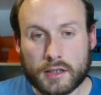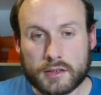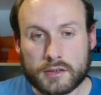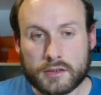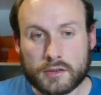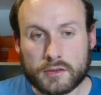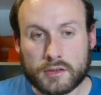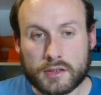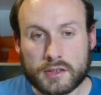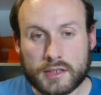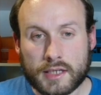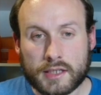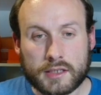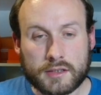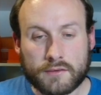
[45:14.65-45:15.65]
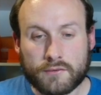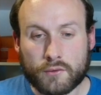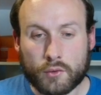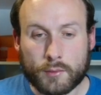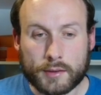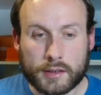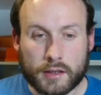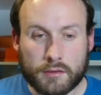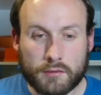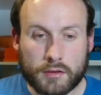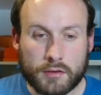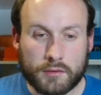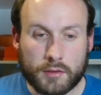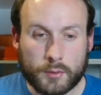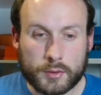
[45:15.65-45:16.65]
So to the set, it's a 4-mana
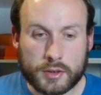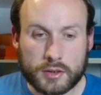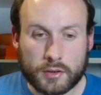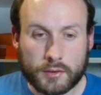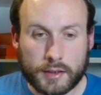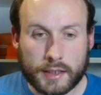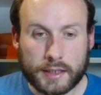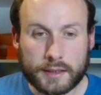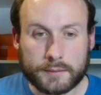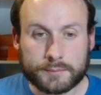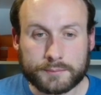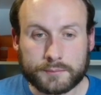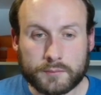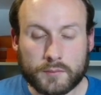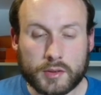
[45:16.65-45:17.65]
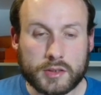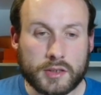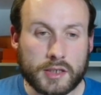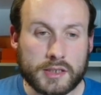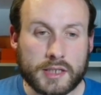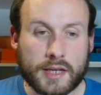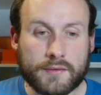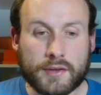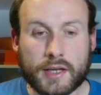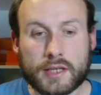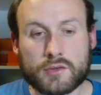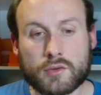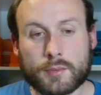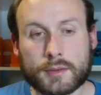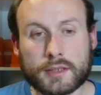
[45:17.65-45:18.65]
3/3, which is okay. Nice to have that
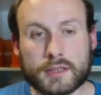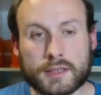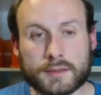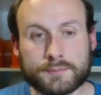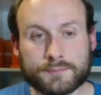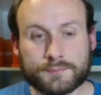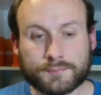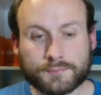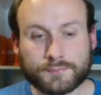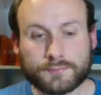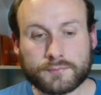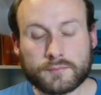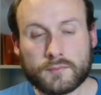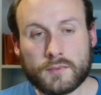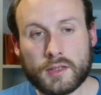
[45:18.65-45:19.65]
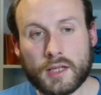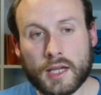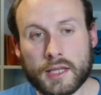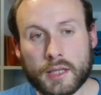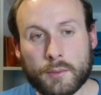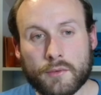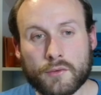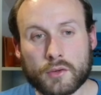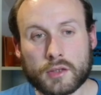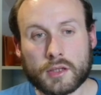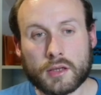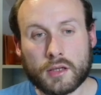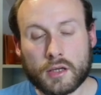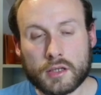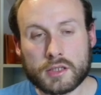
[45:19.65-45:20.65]
extra ability. And then we've got the
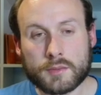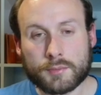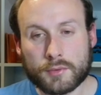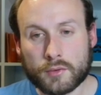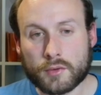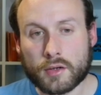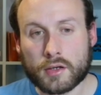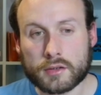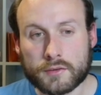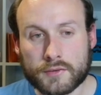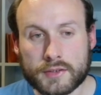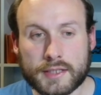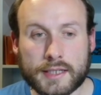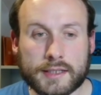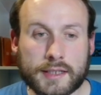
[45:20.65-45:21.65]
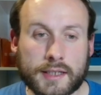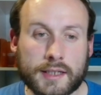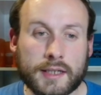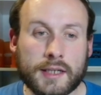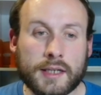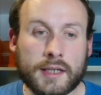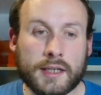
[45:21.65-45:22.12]
last blue card of the set here